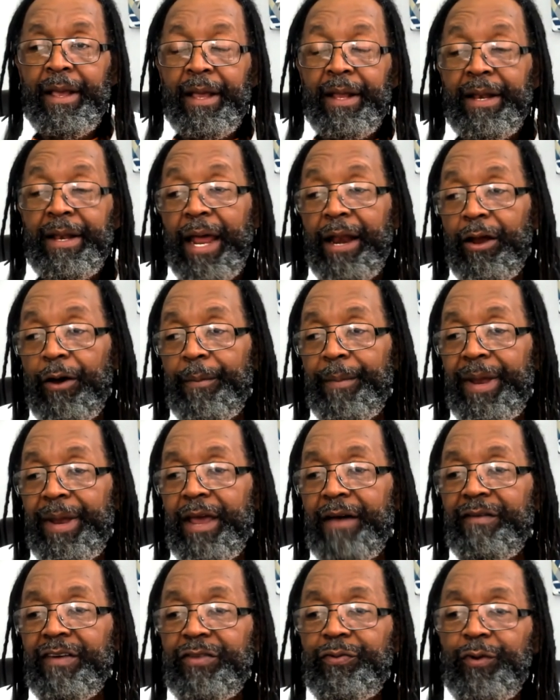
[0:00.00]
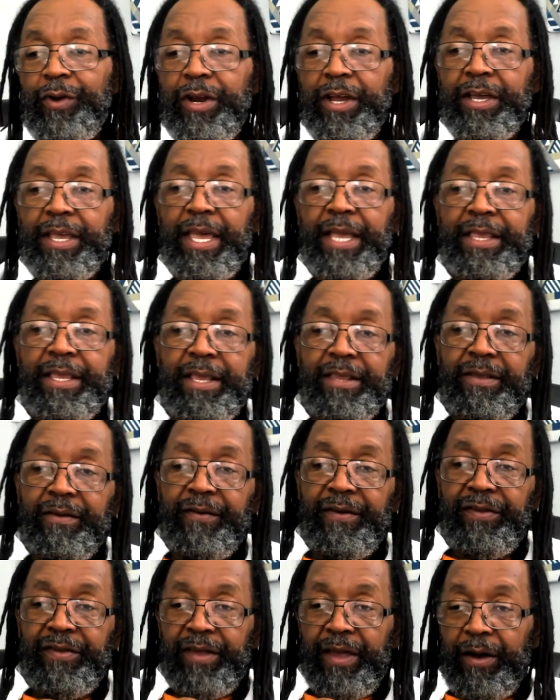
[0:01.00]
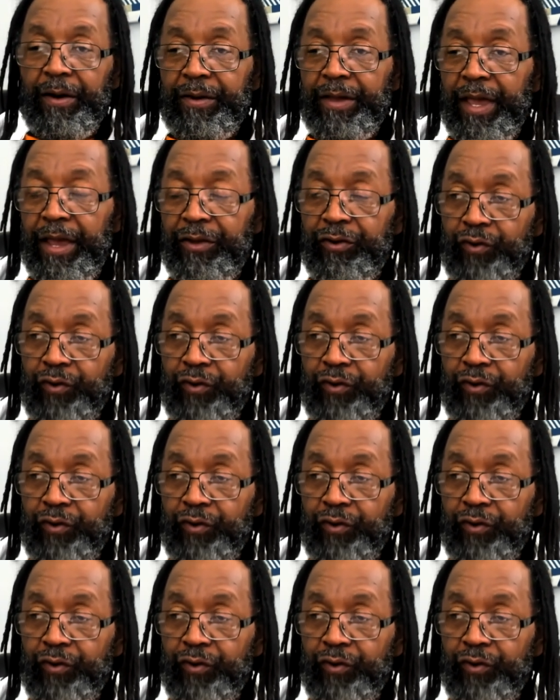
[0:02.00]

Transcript: Now, I know many of us will look at this and we say, okay,